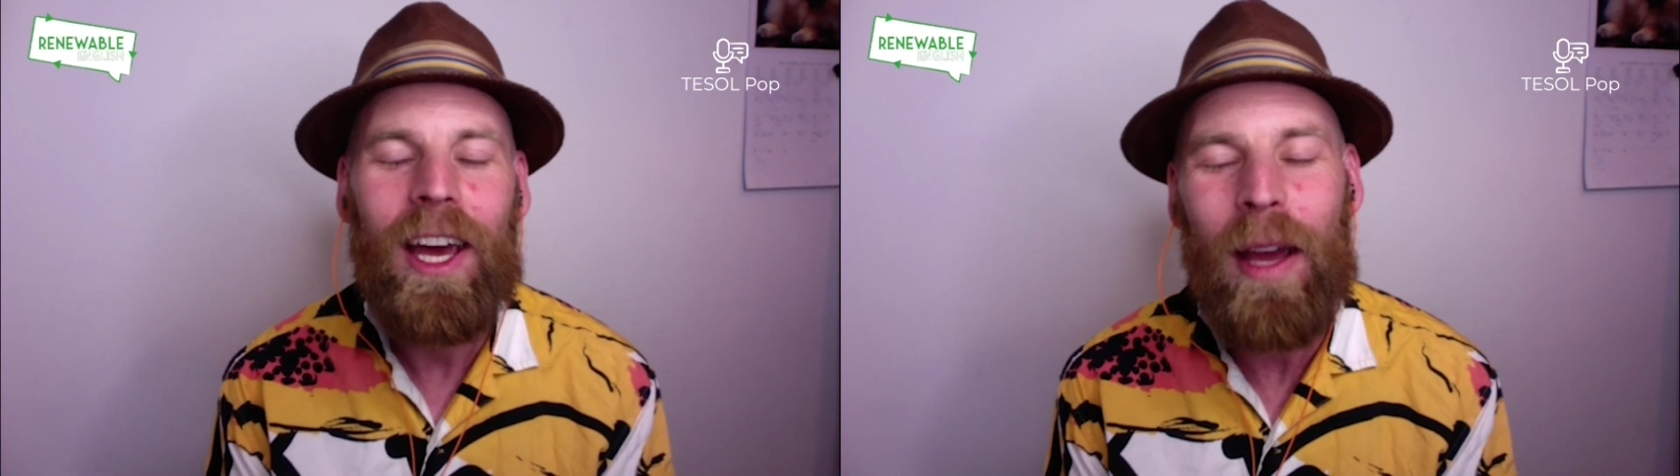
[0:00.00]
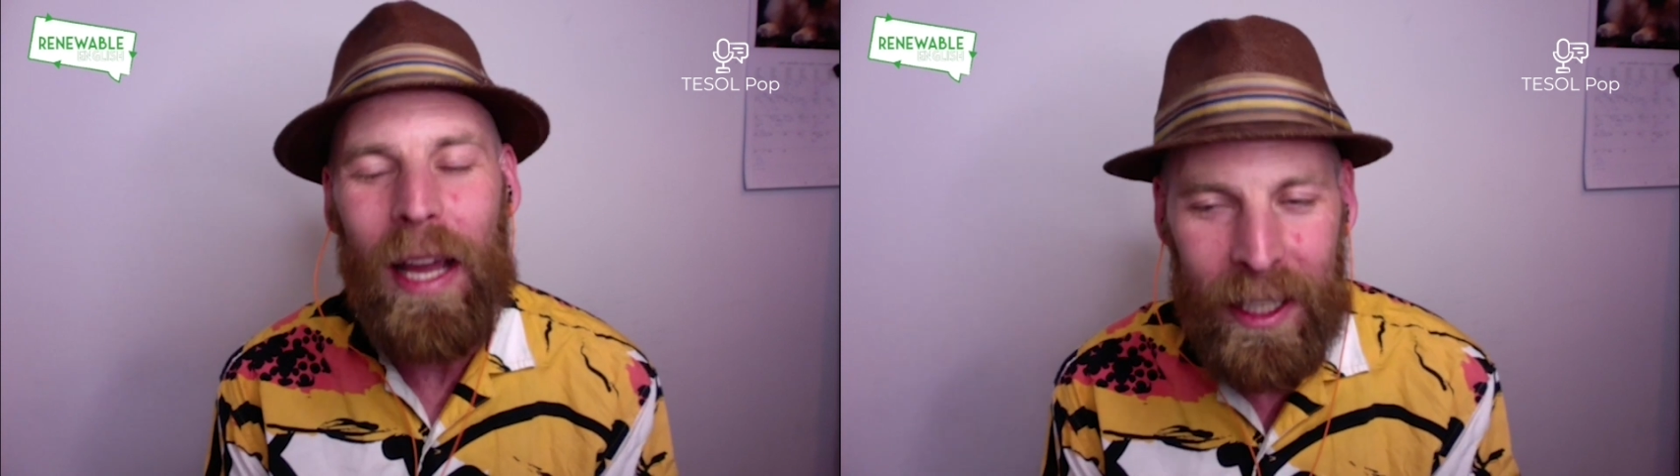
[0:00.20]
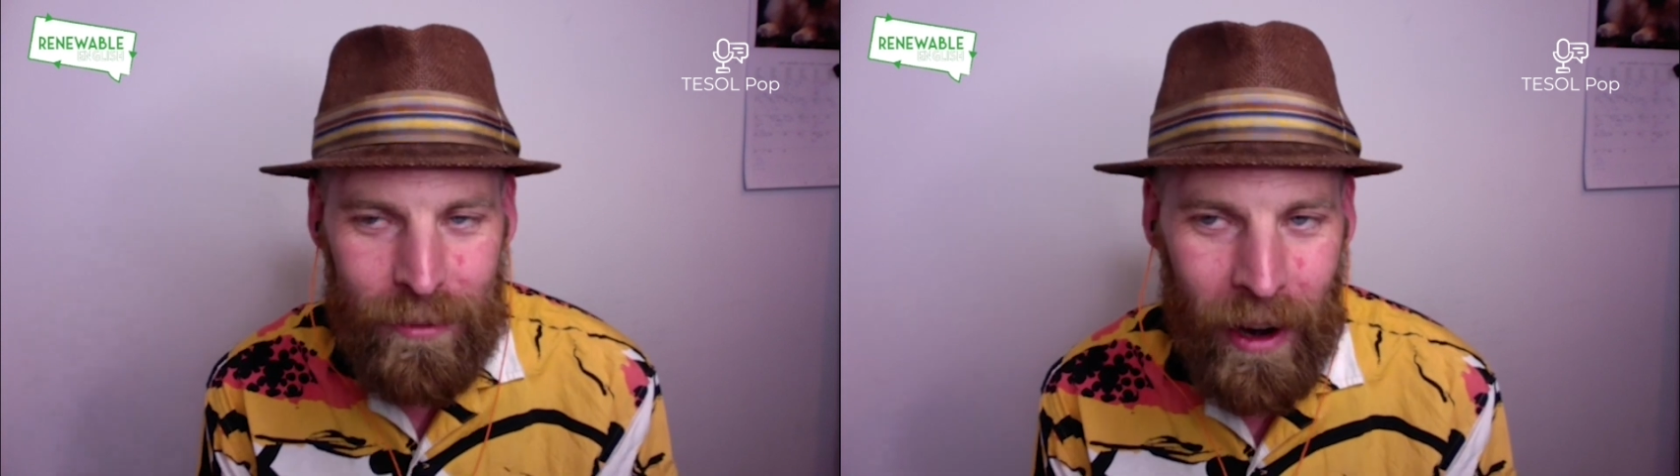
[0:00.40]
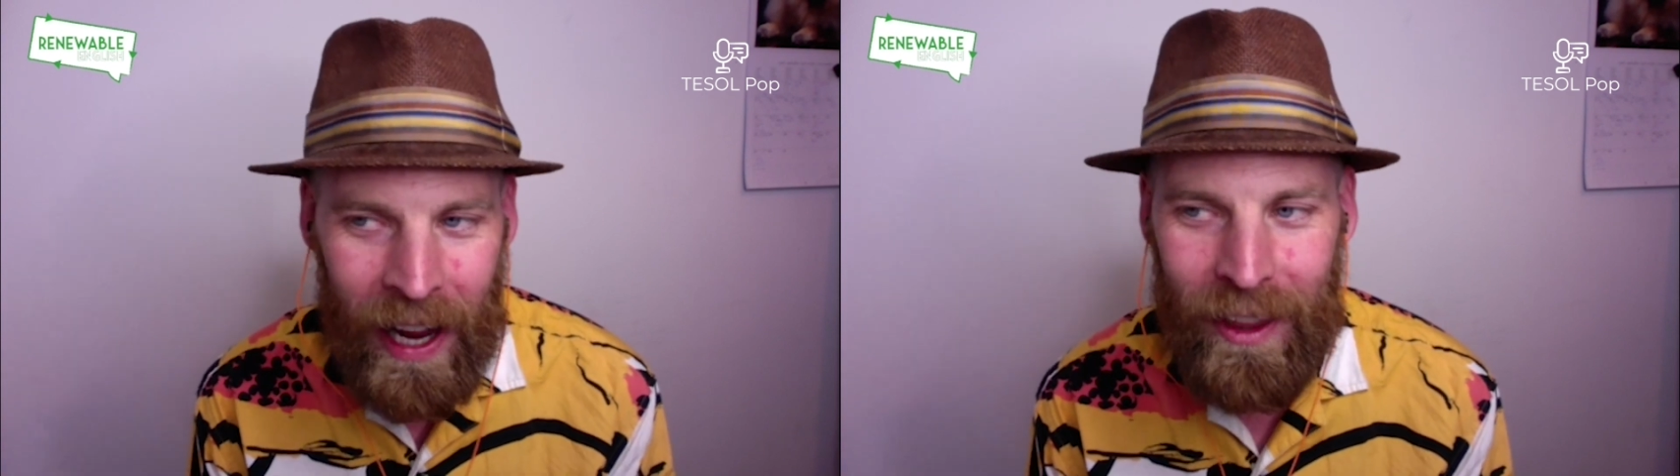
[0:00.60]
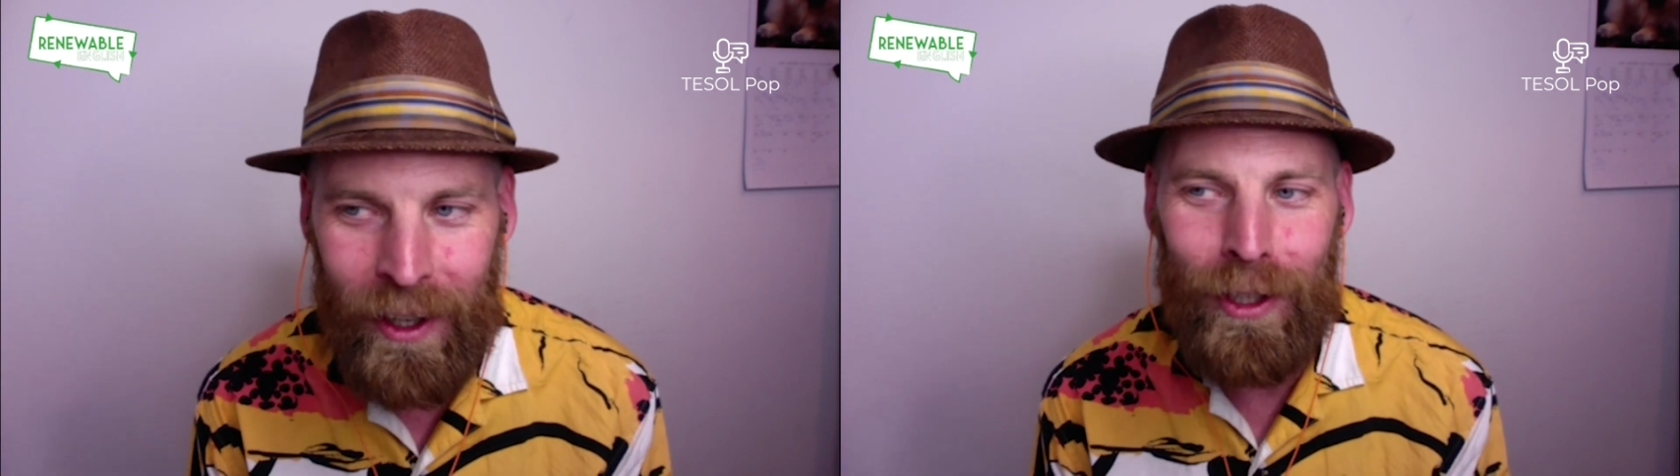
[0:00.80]
It's
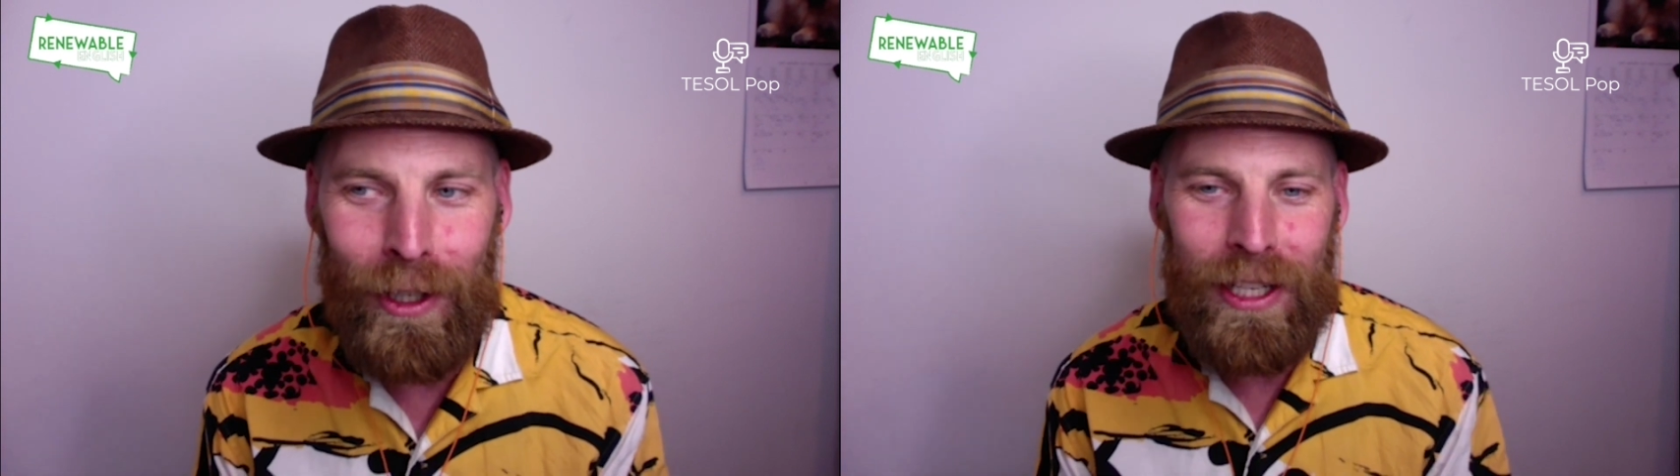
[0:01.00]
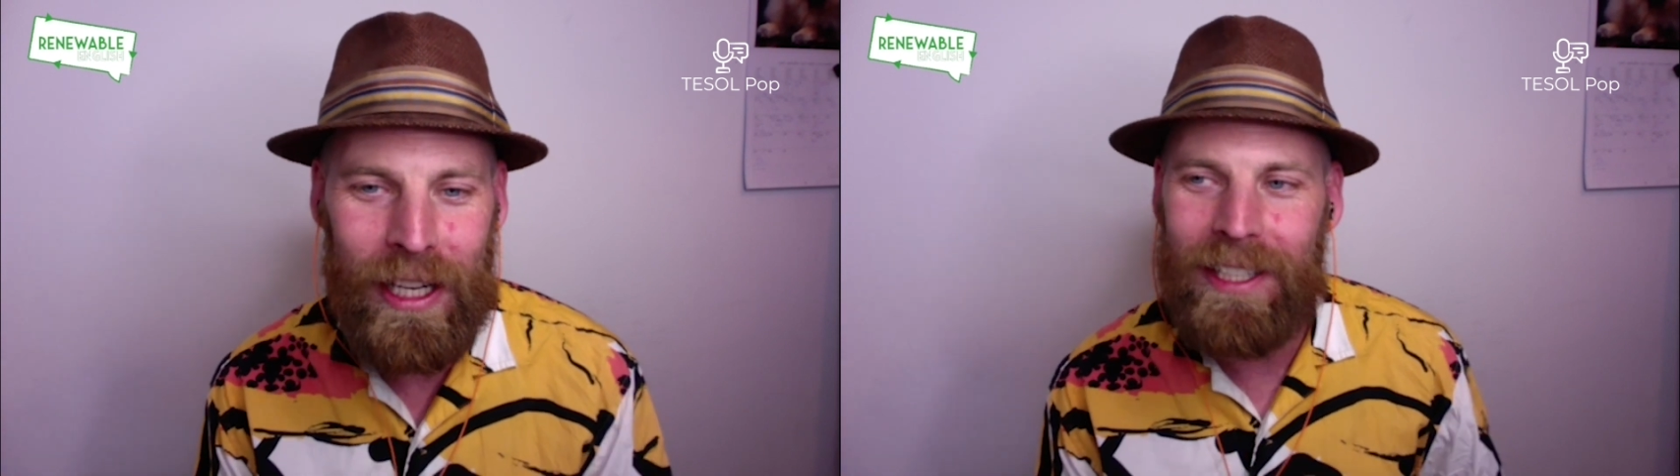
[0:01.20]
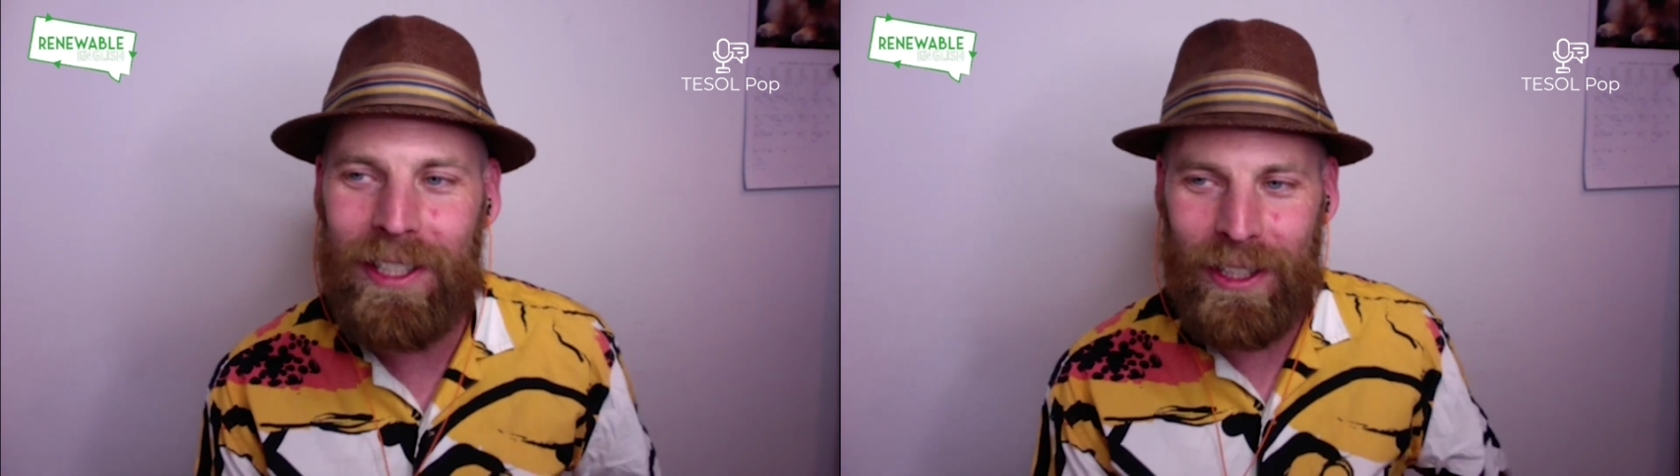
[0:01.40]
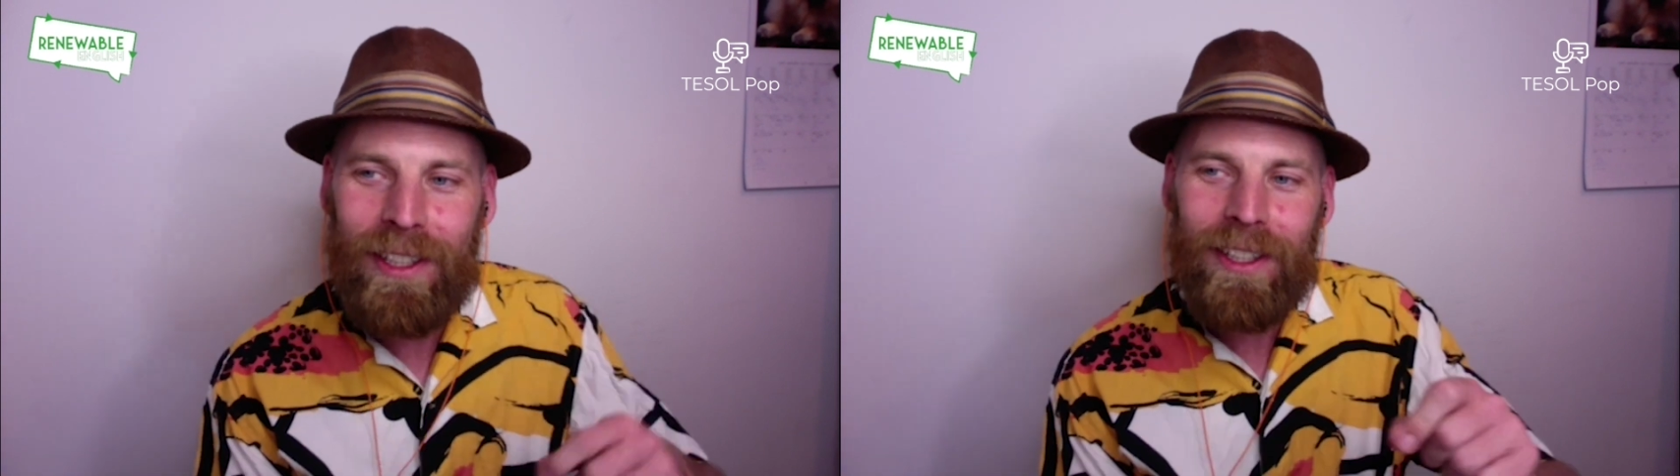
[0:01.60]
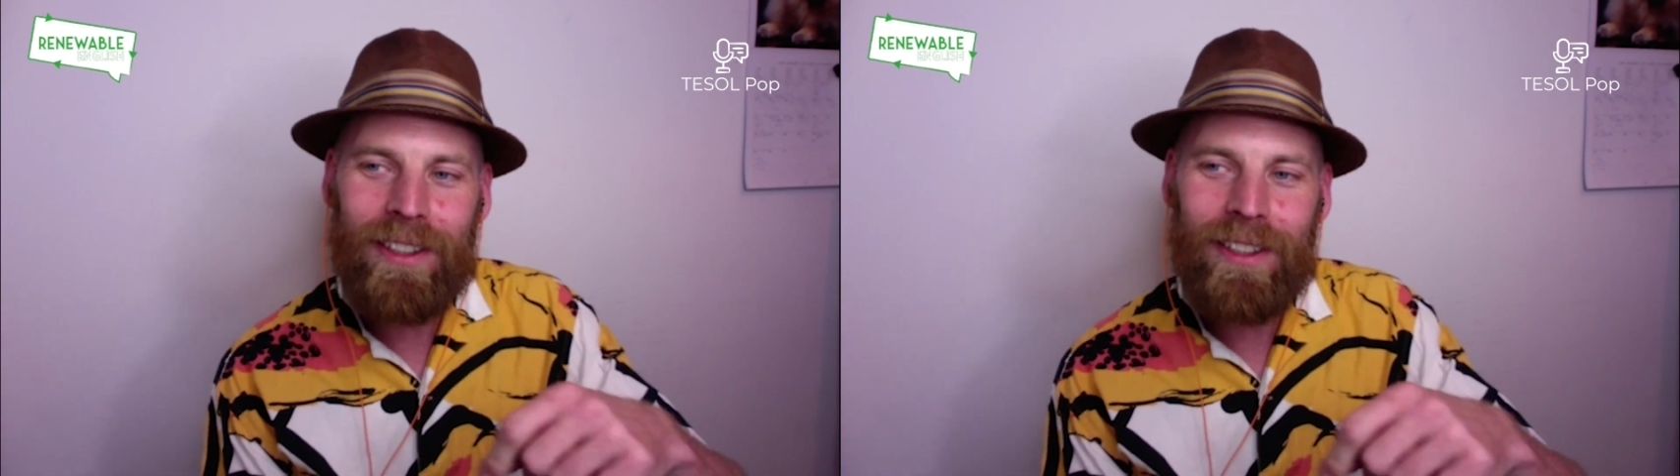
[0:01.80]
rare though. Usually it's just